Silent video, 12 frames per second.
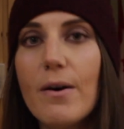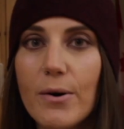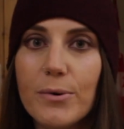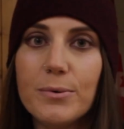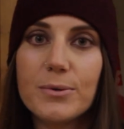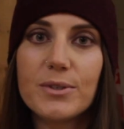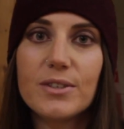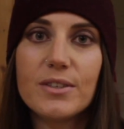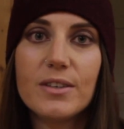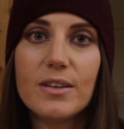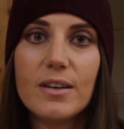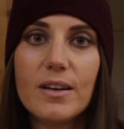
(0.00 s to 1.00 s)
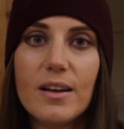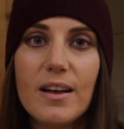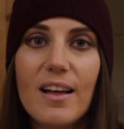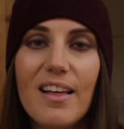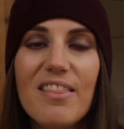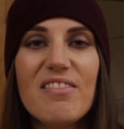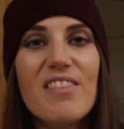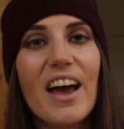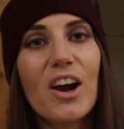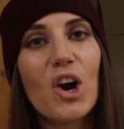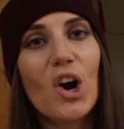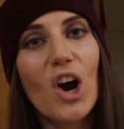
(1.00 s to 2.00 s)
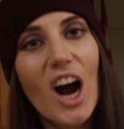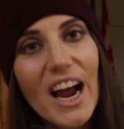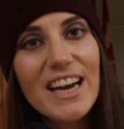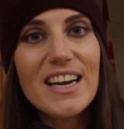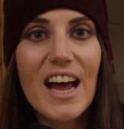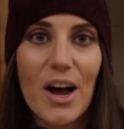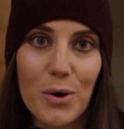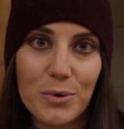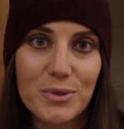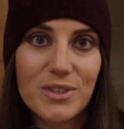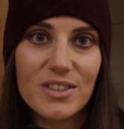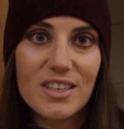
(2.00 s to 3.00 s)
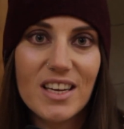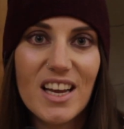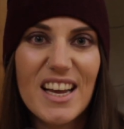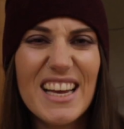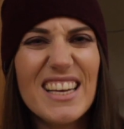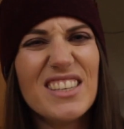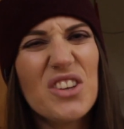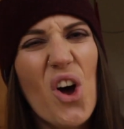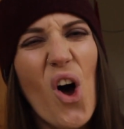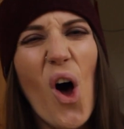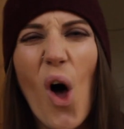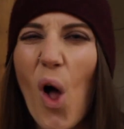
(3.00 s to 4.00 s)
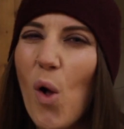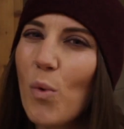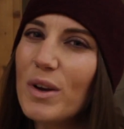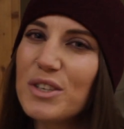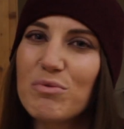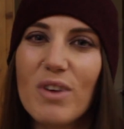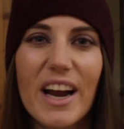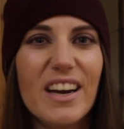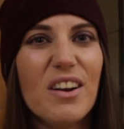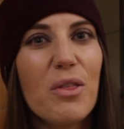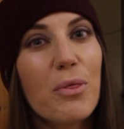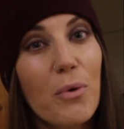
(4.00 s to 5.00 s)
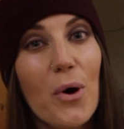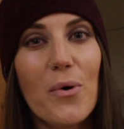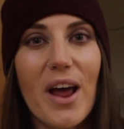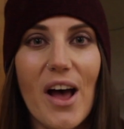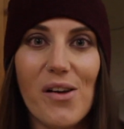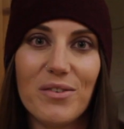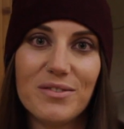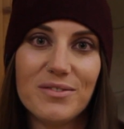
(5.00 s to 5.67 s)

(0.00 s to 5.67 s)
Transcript: knows that Grindhouse is always ready to throw down.